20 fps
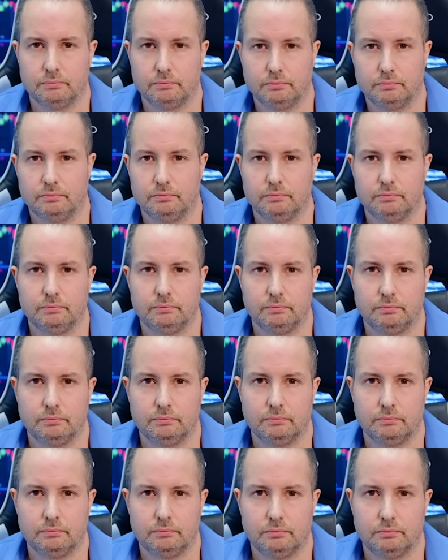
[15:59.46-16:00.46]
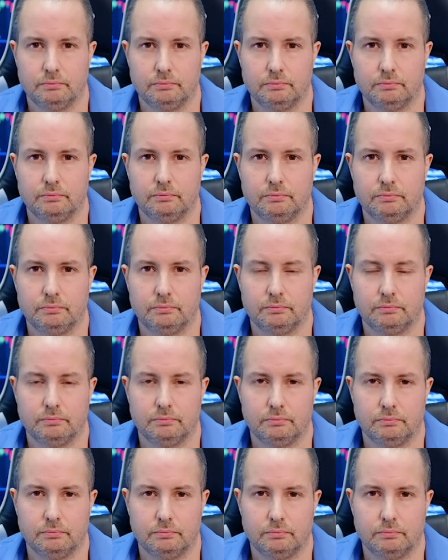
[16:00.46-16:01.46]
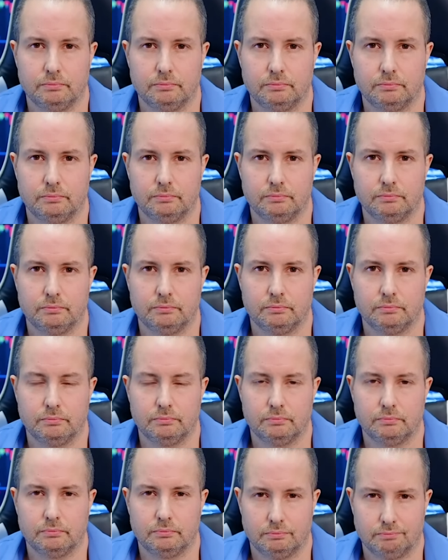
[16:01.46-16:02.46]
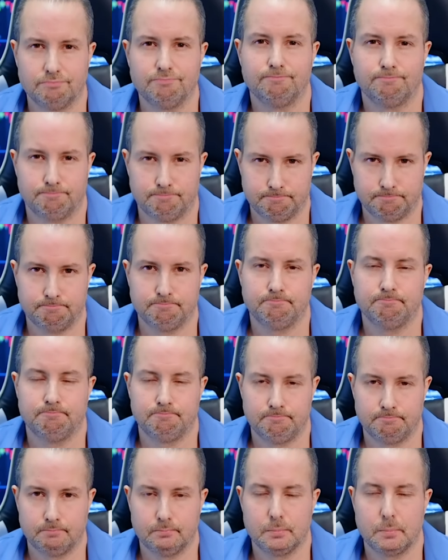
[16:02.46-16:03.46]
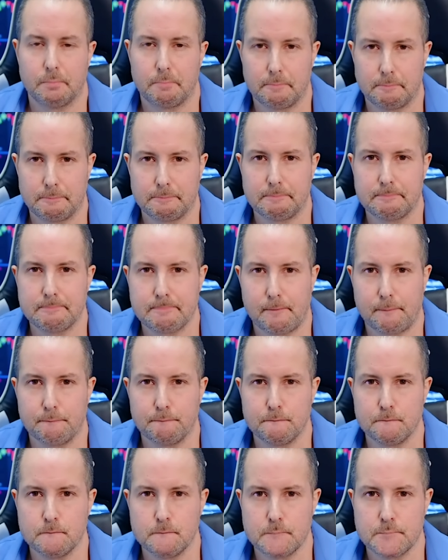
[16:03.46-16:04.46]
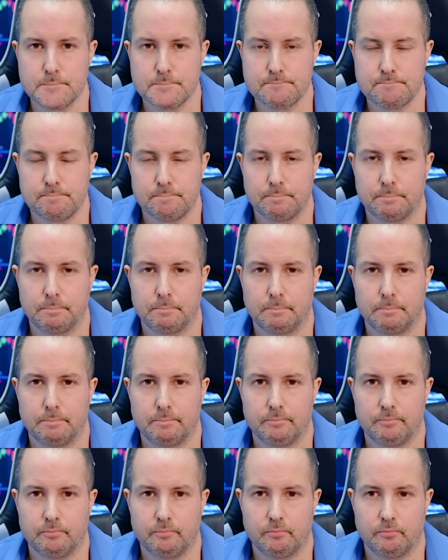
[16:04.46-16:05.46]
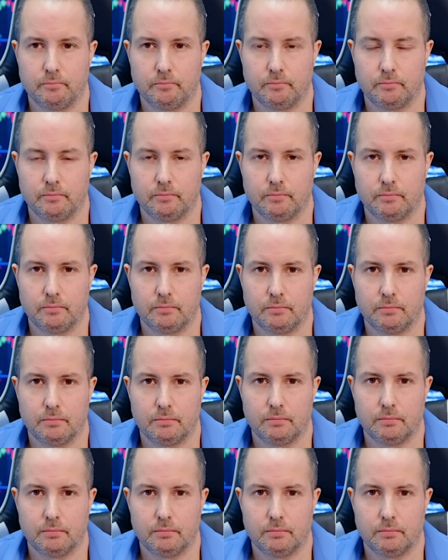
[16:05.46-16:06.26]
[no speech]